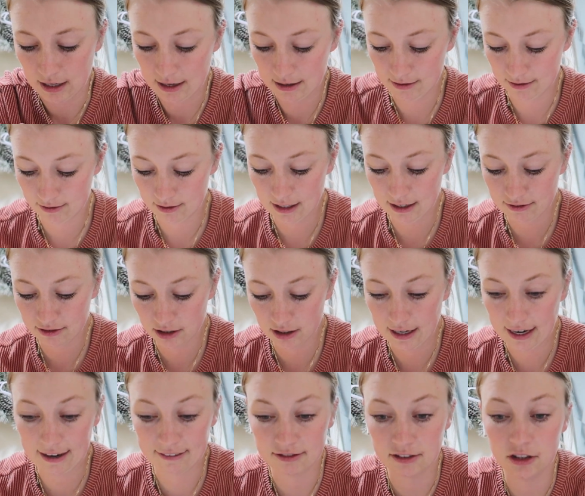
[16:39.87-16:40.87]
I never
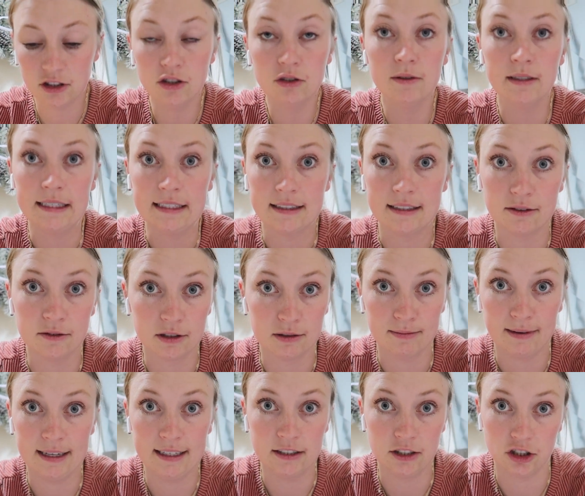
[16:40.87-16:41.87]
have to do anything with
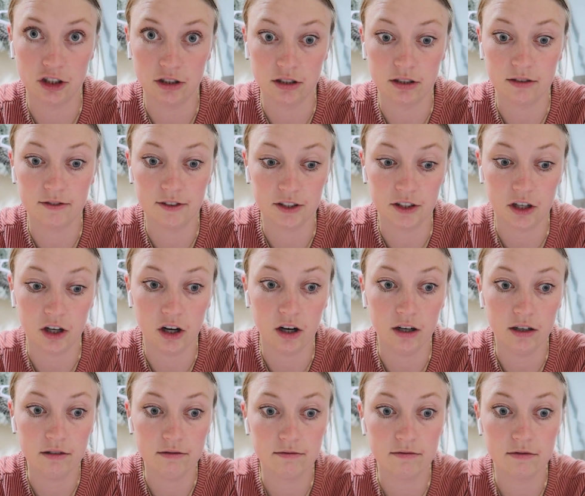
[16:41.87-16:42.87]
my insurance for the
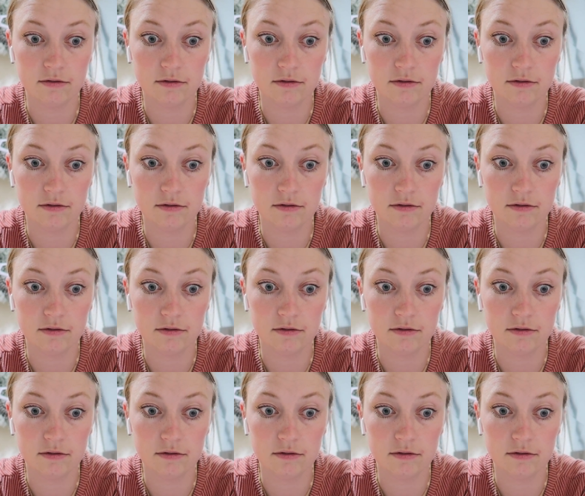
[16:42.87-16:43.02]
car,